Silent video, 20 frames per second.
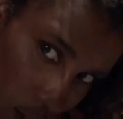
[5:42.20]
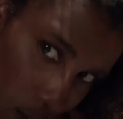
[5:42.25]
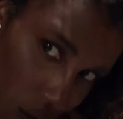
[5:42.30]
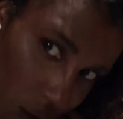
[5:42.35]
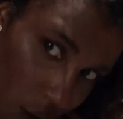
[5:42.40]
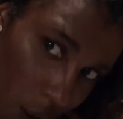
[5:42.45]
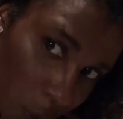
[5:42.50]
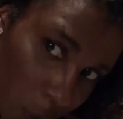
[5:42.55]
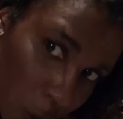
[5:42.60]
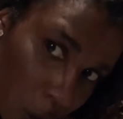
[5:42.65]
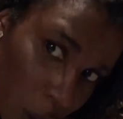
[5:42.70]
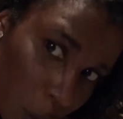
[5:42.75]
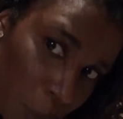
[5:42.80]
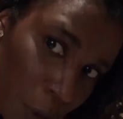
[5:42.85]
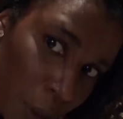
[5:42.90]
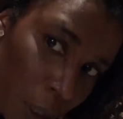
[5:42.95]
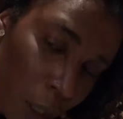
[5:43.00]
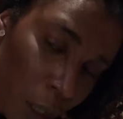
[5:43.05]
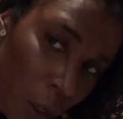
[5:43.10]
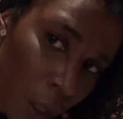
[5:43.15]
So I'm gonna
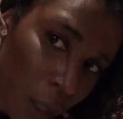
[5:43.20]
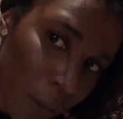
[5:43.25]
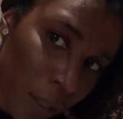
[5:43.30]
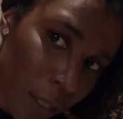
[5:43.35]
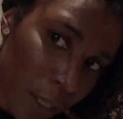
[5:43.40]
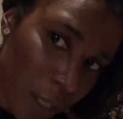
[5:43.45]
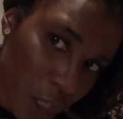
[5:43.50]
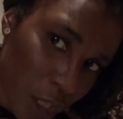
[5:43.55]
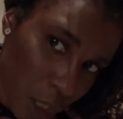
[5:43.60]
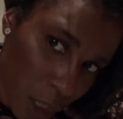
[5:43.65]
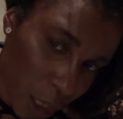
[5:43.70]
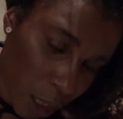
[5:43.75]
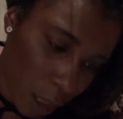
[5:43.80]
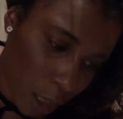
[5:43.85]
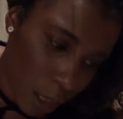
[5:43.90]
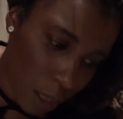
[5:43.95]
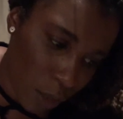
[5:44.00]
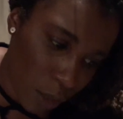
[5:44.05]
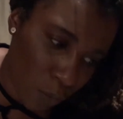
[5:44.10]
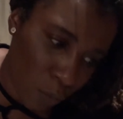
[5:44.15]
put it on this cheek
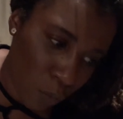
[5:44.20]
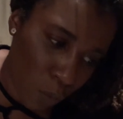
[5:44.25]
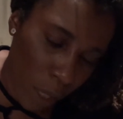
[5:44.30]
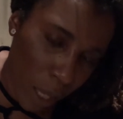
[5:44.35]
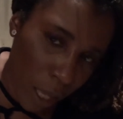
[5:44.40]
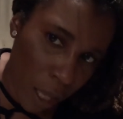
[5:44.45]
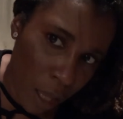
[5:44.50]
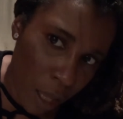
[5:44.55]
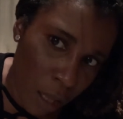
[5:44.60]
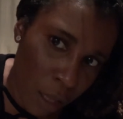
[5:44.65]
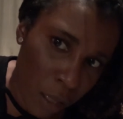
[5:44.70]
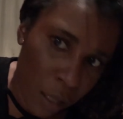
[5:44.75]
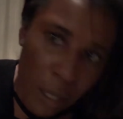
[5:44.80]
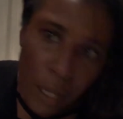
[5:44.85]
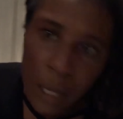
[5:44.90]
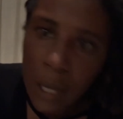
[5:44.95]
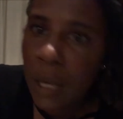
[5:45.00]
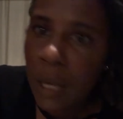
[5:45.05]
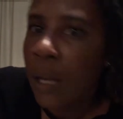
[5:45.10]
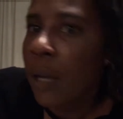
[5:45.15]
as well.
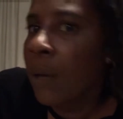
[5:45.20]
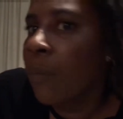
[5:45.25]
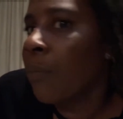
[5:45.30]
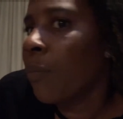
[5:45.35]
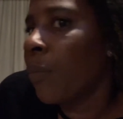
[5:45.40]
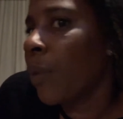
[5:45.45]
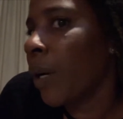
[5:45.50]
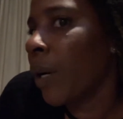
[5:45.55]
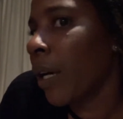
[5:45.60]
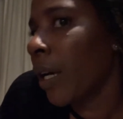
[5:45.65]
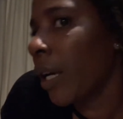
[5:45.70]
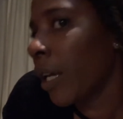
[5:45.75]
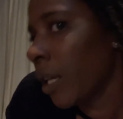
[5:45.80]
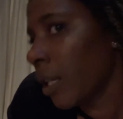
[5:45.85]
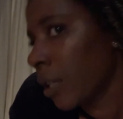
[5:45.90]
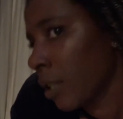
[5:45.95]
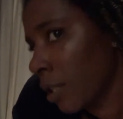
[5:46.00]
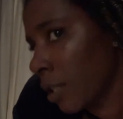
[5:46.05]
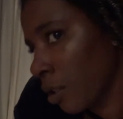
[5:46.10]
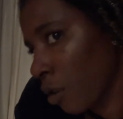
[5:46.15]

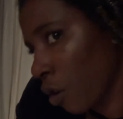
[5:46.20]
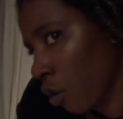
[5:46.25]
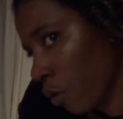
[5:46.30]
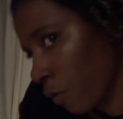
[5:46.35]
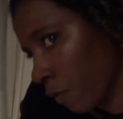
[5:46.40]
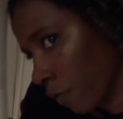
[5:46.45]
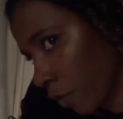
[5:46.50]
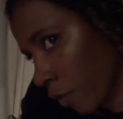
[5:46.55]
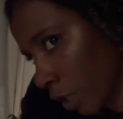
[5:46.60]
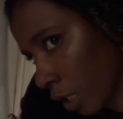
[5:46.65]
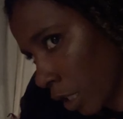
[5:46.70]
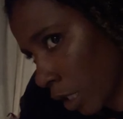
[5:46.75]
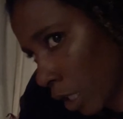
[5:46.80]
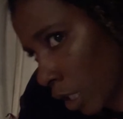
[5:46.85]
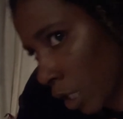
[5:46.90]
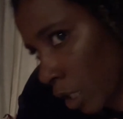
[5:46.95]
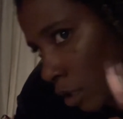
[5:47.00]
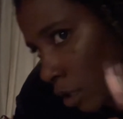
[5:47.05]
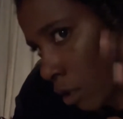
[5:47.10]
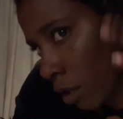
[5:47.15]
But over
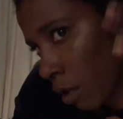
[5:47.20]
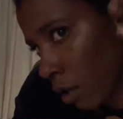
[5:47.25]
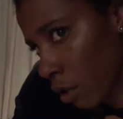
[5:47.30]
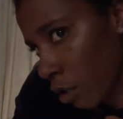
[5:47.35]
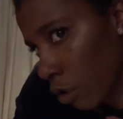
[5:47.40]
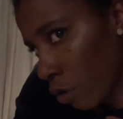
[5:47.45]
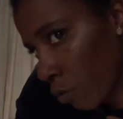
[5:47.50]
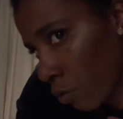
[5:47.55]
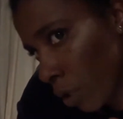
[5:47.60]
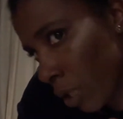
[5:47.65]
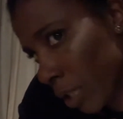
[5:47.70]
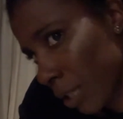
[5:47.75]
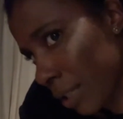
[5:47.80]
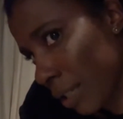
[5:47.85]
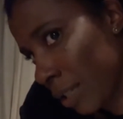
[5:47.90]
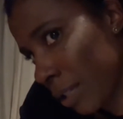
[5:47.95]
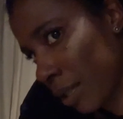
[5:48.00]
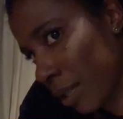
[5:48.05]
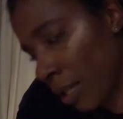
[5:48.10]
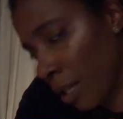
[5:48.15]
here, you can
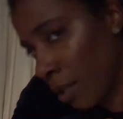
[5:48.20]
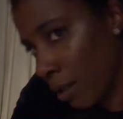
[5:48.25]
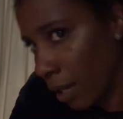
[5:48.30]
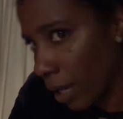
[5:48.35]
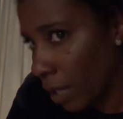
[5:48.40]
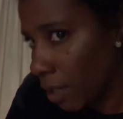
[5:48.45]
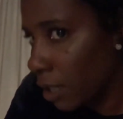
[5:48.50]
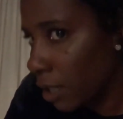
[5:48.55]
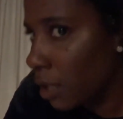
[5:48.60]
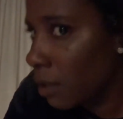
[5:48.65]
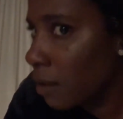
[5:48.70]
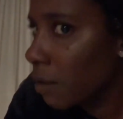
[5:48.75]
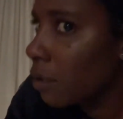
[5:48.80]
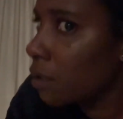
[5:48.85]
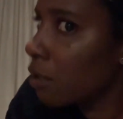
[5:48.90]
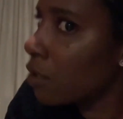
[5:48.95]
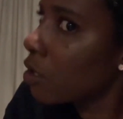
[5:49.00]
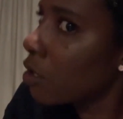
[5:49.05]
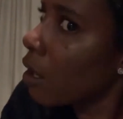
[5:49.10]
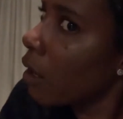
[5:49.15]
see that in the
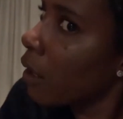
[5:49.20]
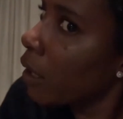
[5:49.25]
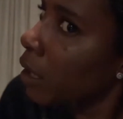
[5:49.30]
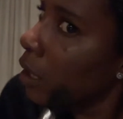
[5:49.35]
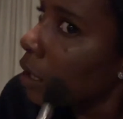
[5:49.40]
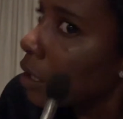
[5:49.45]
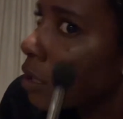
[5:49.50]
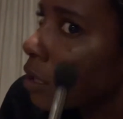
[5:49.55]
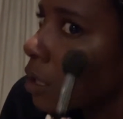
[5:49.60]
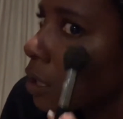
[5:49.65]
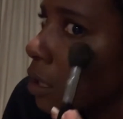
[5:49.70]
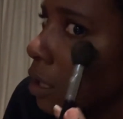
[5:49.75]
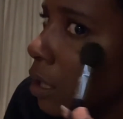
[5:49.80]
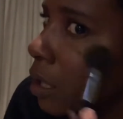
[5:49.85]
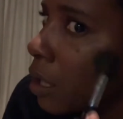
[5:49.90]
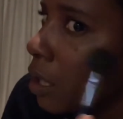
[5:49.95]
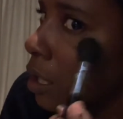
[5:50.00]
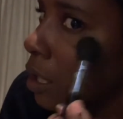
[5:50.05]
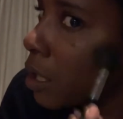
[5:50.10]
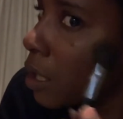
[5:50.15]
dark.
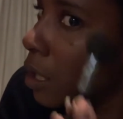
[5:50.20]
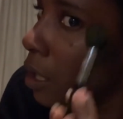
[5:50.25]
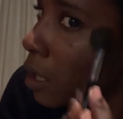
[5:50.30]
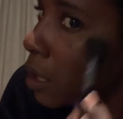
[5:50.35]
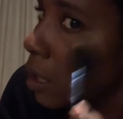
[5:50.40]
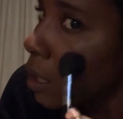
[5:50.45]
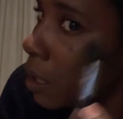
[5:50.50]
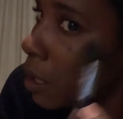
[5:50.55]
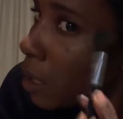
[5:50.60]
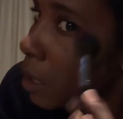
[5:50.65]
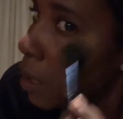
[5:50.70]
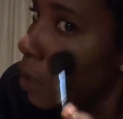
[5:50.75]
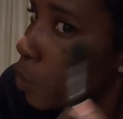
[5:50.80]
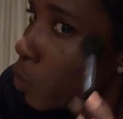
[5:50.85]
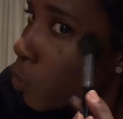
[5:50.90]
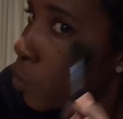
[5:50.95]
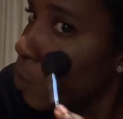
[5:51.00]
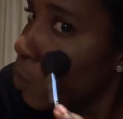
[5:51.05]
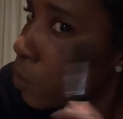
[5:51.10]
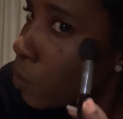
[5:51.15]

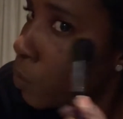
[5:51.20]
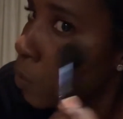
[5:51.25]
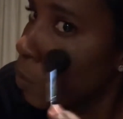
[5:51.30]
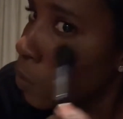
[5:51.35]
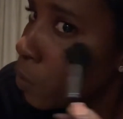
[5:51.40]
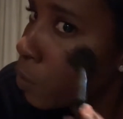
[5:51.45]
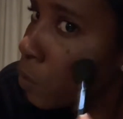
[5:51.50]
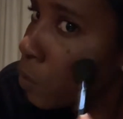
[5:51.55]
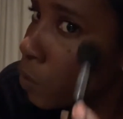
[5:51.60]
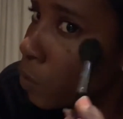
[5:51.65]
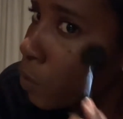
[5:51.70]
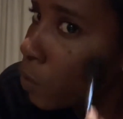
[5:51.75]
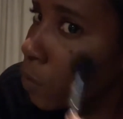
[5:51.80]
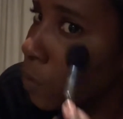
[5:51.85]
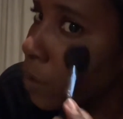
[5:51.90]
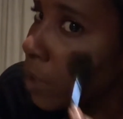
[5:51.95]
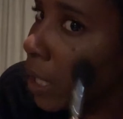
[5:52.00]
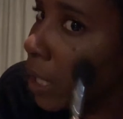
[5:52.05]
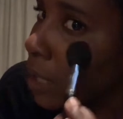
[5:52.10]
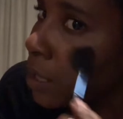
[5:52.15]
Ooh,
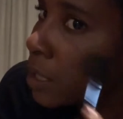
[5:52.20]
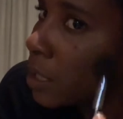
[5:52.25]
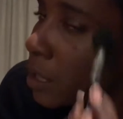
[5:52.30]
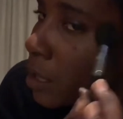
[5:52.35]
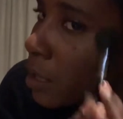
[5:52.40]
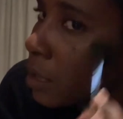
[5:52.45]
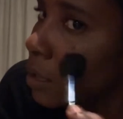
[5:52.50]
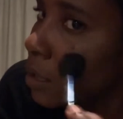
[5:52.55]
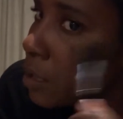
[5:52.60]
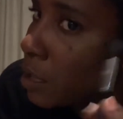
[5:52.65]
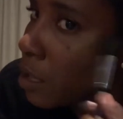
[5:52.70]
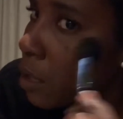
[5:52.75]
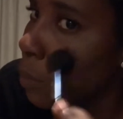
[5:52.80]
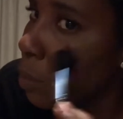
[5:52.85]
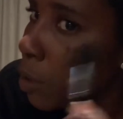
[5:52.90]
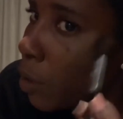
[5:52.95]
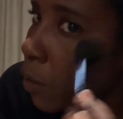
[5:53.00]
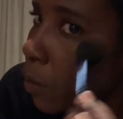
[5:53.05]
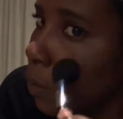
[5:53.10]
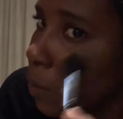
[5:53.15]
that is a
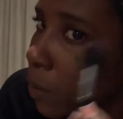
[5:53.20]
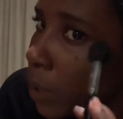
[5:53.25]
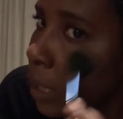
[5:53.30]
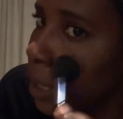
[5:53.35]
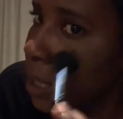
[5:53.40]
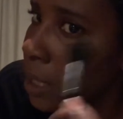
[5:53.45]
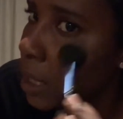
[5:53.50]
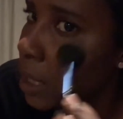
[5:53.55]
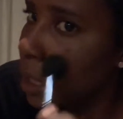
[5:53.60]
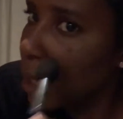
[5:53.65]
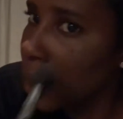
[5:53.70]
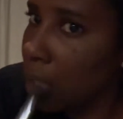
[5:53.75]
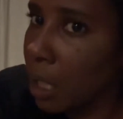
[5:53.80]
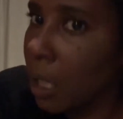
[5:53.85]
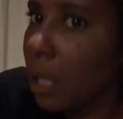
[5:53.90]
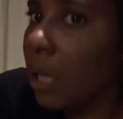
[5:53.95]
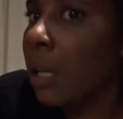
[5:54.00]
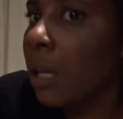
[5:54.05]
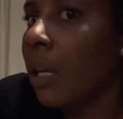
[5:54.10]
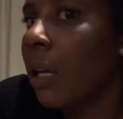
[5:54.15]
pretty.